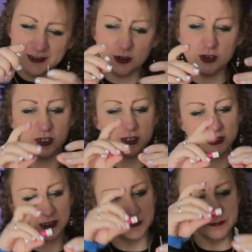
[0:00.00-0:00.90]
Oh,
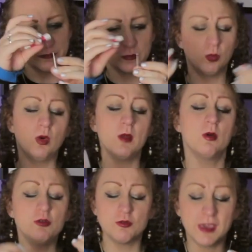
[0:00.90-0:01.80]
why
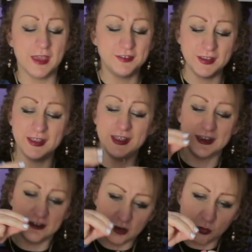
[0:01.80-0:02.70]
won't you get
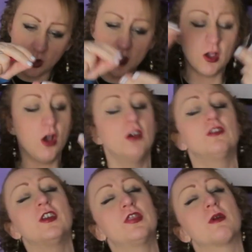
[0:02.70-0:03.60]
in? Why
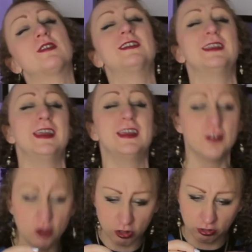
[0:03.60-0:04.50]
can't I thread a
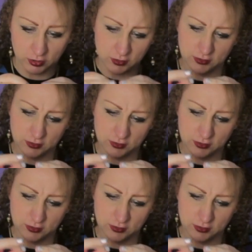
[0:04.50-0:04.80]
needle?